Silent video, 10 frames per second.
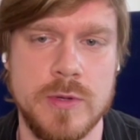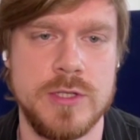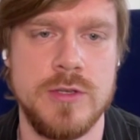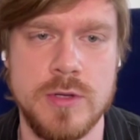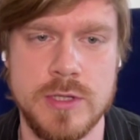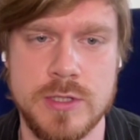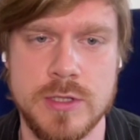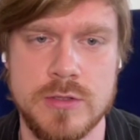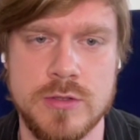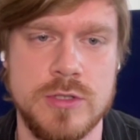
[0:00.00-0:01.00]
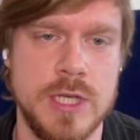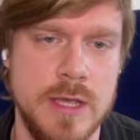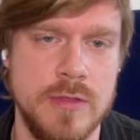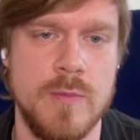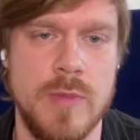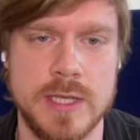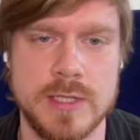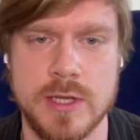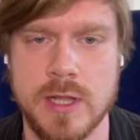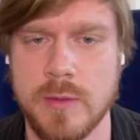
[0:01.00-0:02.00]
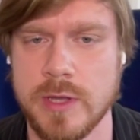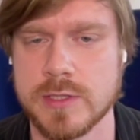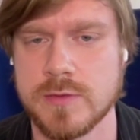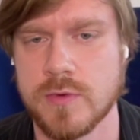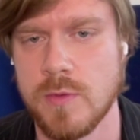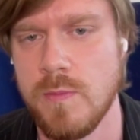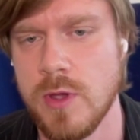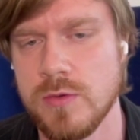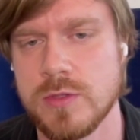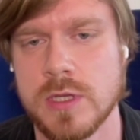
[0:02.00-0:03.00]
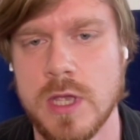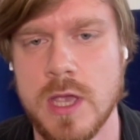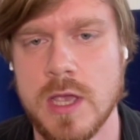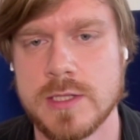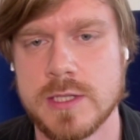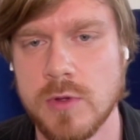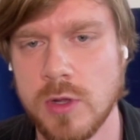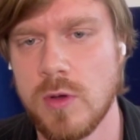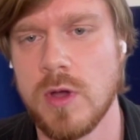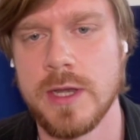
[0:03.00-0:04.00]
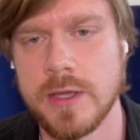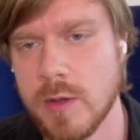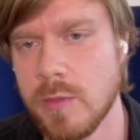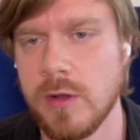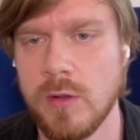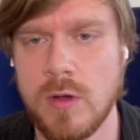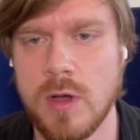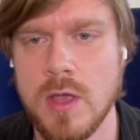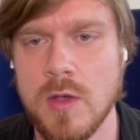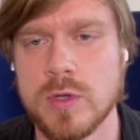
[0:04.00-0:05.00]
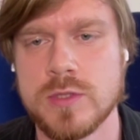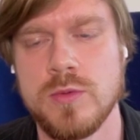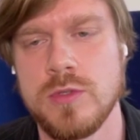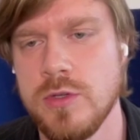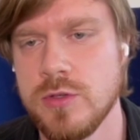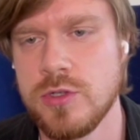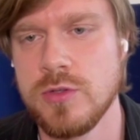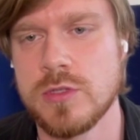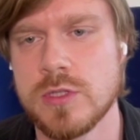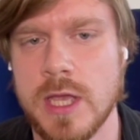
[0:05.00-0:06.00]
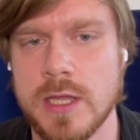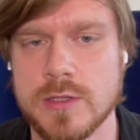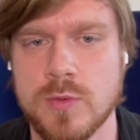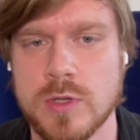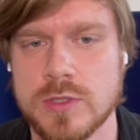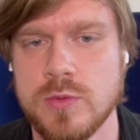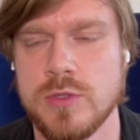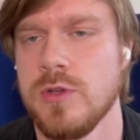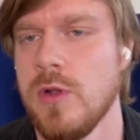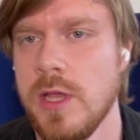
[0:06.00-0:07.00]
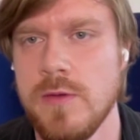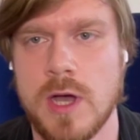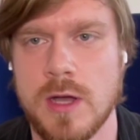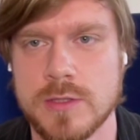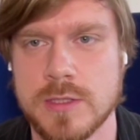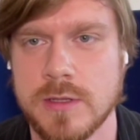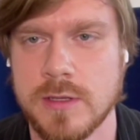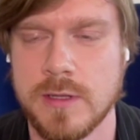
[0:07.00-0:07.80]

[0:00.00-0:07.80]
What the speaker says: opportunity to take the best elements from both civil law and common law, what would you choose and what would you leave out?